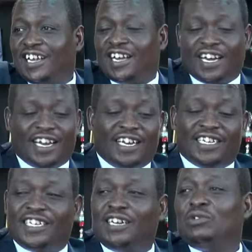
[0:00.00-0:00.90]
and they
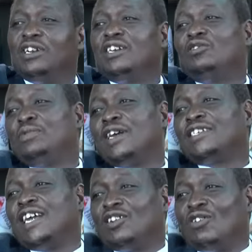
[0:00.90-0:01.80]
said we need to be a
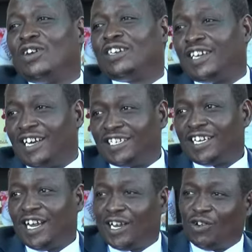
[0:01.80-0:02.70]
center of excellence.
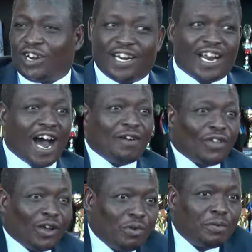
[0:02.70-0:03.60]
We already have the
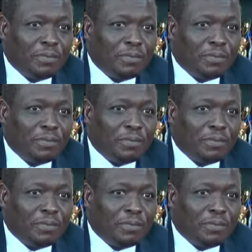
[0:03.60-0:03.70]
equipment.